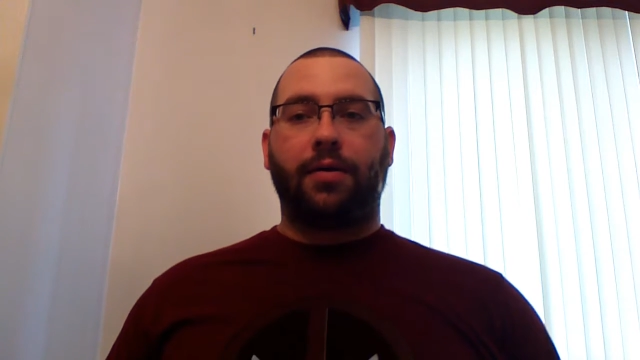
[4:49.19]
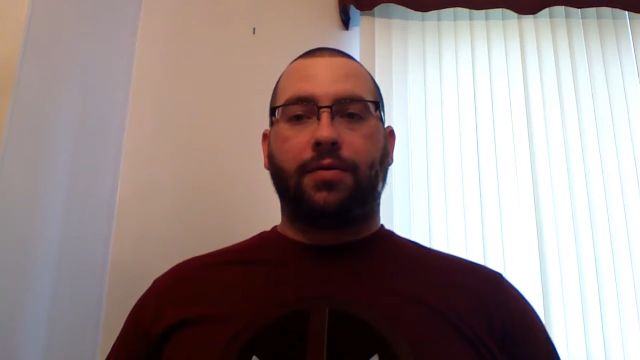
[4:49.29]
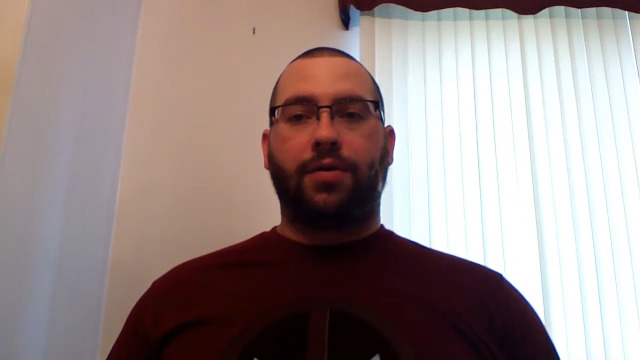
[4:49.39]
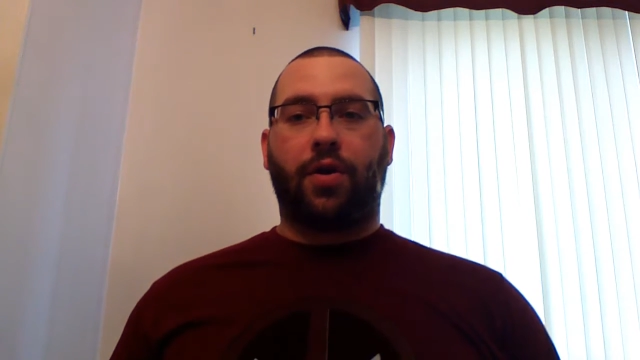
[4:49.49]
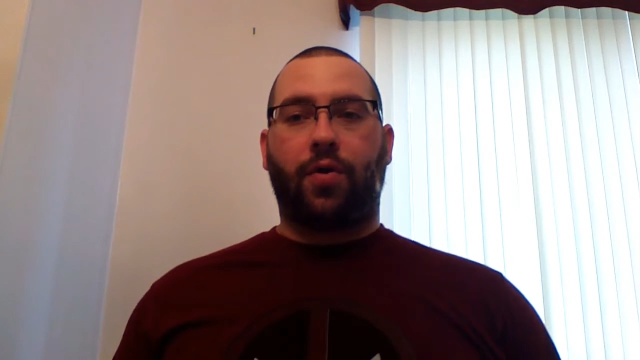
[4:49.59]

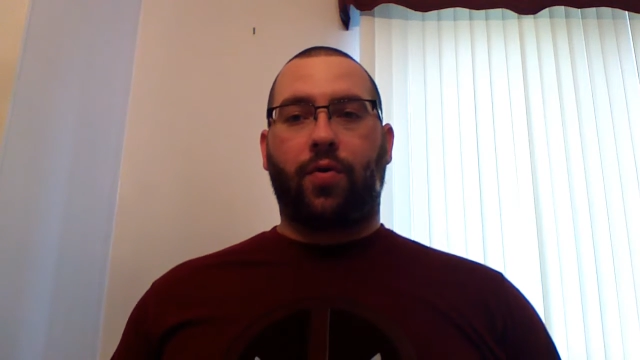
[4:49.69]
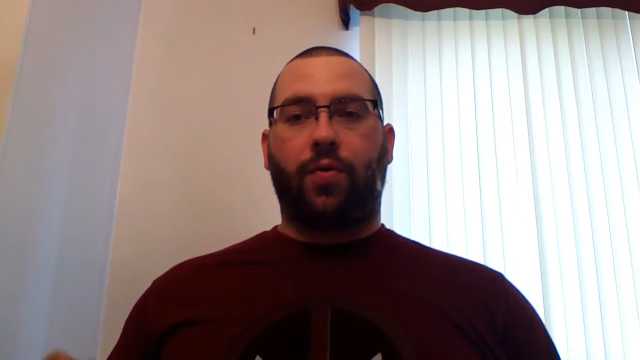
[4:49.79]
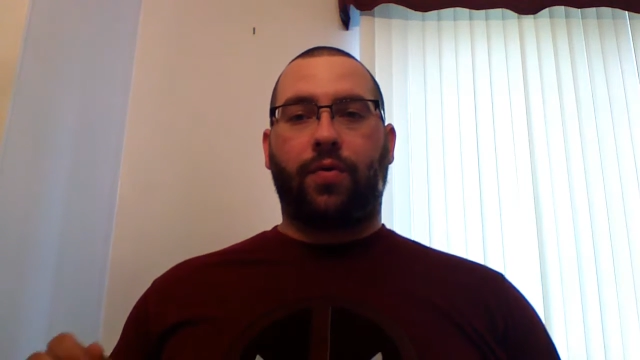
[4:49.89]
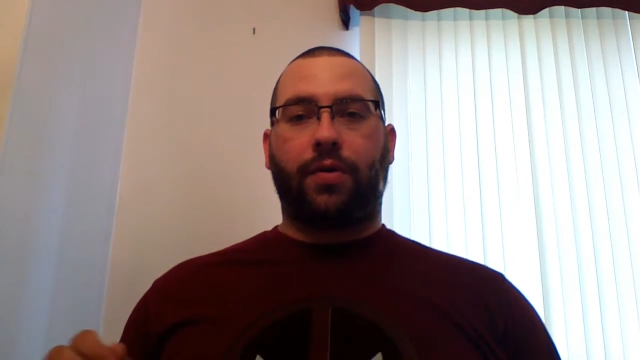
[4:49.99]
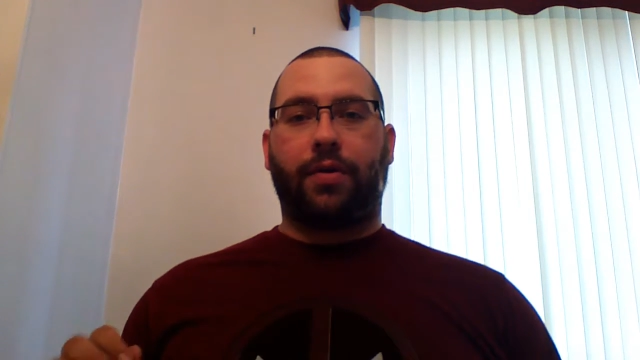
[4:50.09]
So
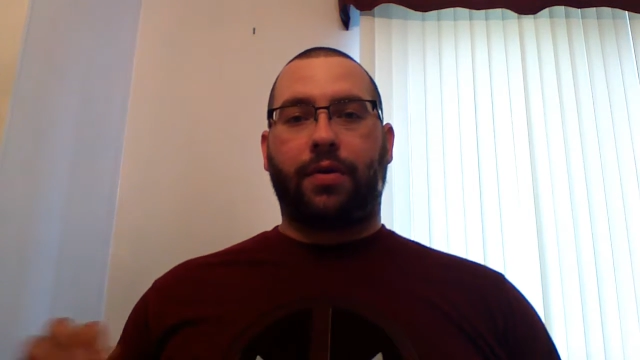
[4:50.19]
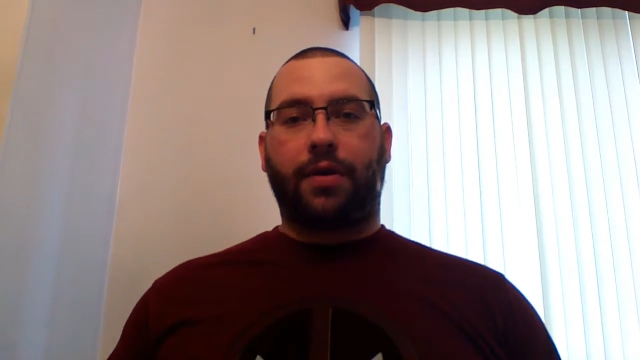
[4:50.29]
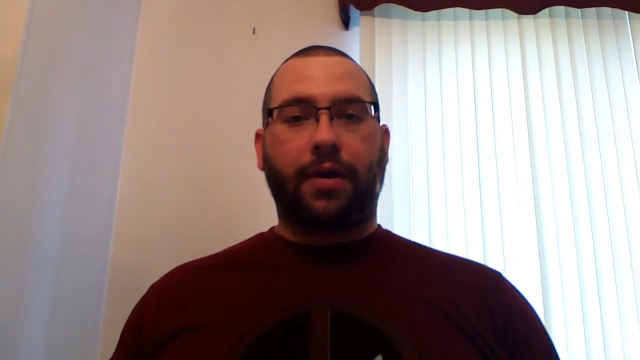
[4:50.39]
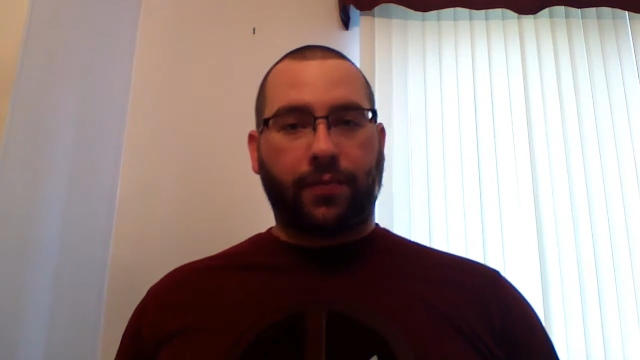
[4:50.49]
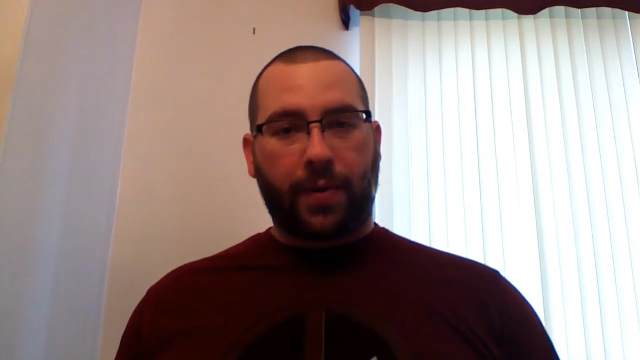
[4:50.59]

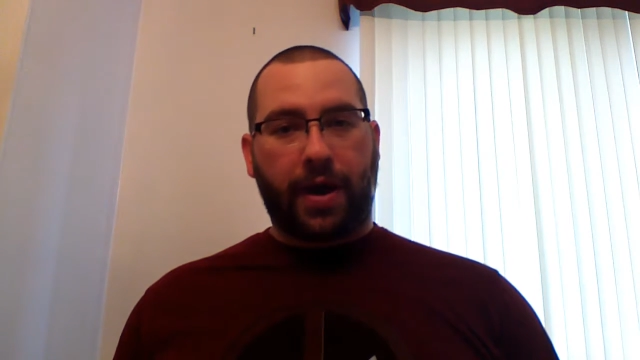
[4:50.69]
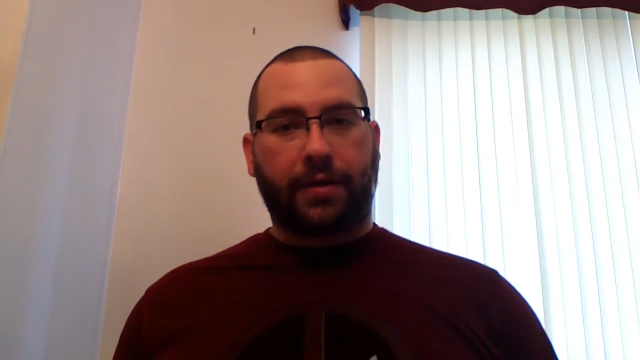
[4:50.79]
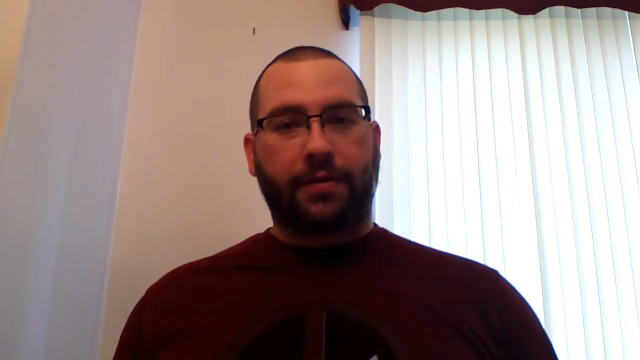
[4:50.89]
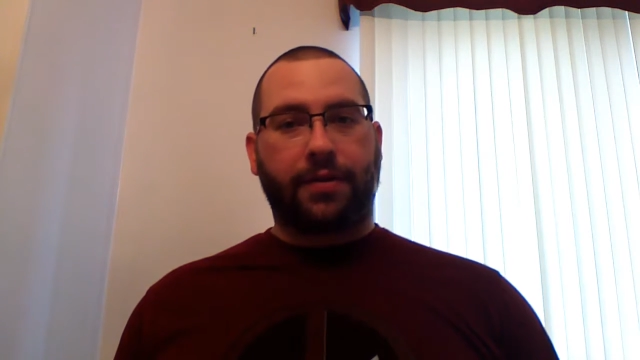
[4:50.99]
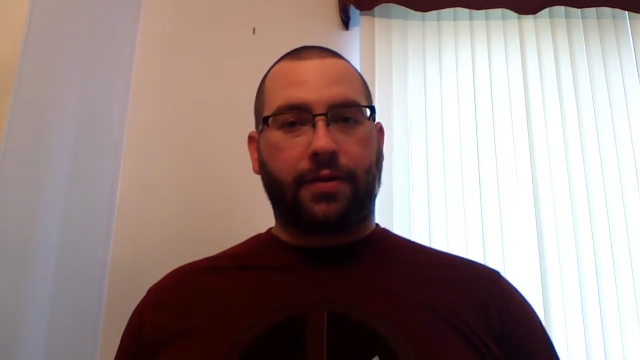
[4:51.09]
cuts
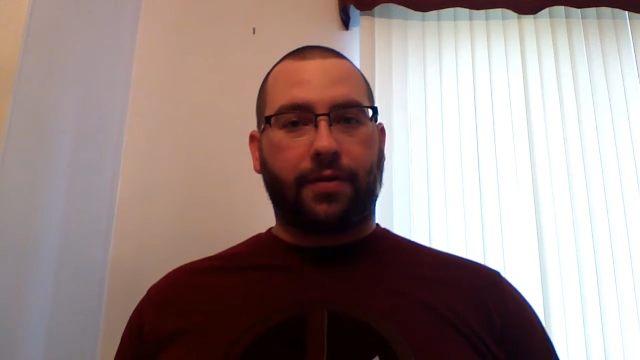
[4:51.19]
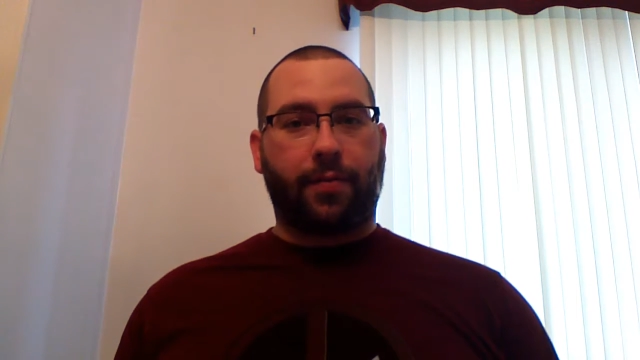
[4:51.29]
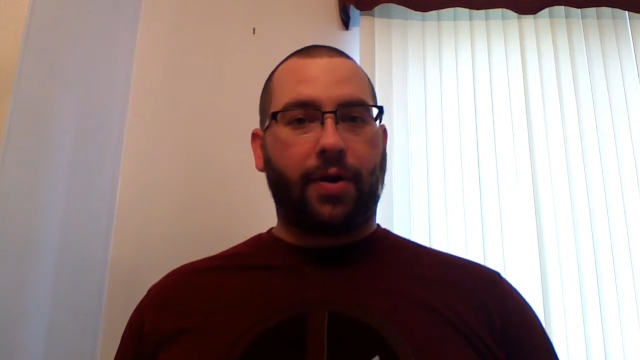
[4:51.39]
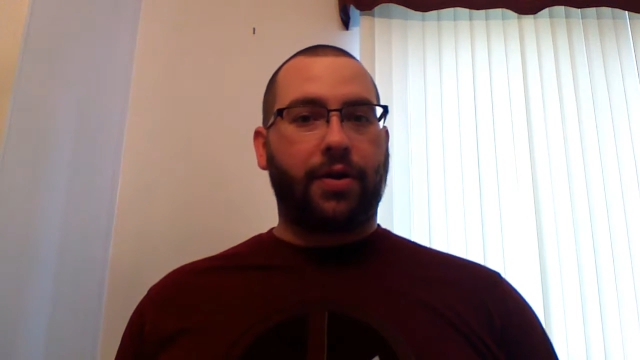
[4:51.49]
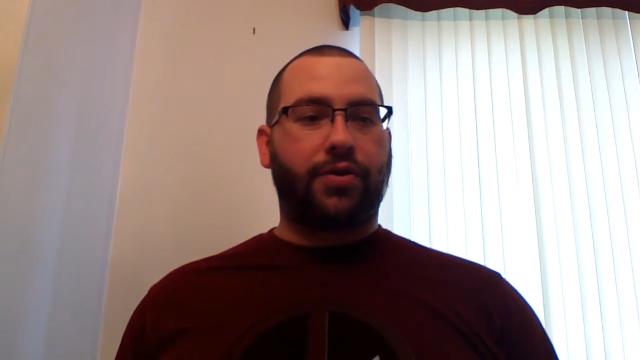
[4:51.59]
back to the
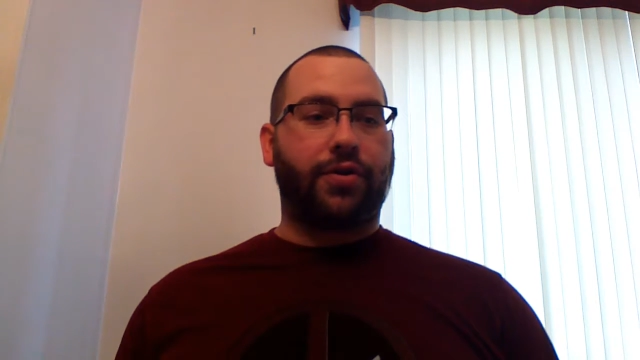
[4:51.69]
Punisher